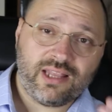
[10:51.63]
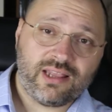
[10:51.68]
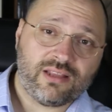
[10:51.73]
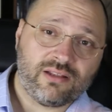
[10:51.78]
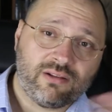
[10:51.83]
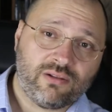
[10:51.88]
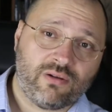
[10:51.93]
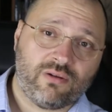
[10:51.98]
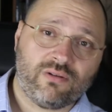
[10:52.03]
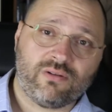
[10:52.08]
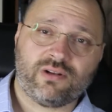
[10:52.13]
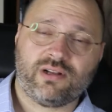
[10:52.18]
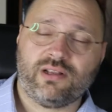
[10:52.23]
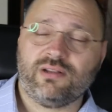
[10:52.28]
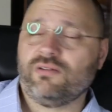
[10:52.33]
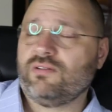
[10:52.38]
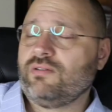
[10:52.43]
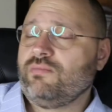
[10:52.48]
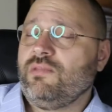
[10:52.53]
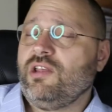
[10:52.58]
in the long
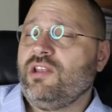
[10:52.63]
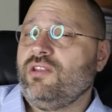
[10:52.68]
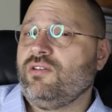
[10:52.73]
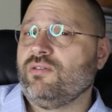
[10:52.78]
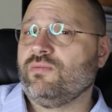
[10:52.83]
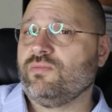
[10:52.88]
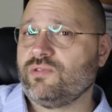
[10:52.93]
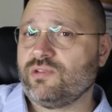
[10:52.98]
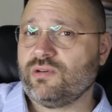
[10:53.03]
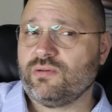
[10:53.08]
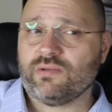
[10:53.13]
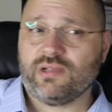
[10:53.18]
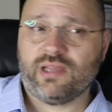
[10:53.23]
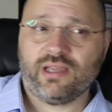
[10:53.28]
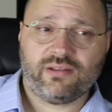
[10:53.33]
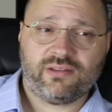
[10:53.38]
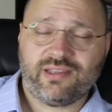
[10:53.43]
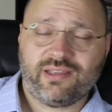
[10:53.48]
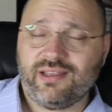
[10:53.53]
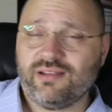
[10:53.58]
run or medium term
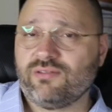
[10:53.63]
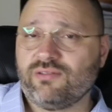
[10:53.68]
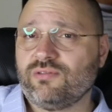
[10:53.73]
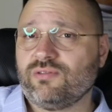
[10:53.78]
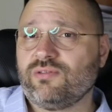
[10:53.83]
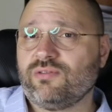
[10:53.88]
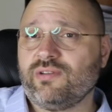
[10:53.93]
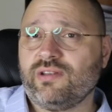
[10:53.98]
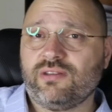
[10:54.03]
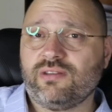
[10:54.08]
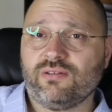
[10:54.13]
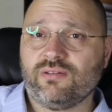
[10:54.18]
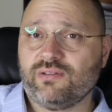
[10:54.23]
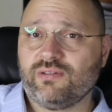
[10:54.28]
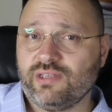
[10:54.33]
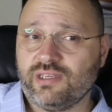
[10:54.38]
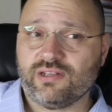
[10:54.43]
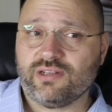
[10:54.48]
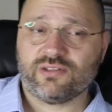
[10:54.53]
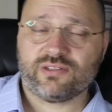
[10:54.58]
like 10 to
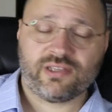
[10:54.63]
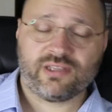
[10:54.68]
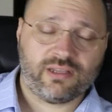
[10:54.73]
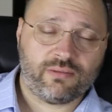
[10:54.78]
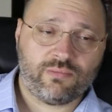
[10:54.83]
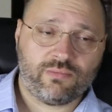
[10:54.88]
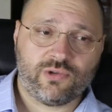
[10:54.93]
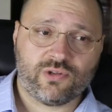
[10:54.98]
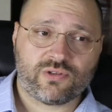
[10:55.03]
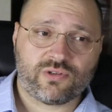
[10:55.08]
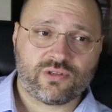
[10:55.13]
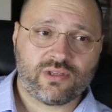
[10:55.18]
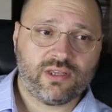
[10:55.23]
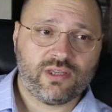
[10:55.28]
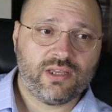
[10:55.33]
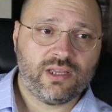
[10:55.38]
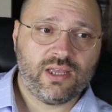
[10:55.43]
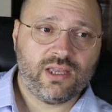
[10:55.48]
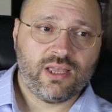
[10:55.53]
20 years at most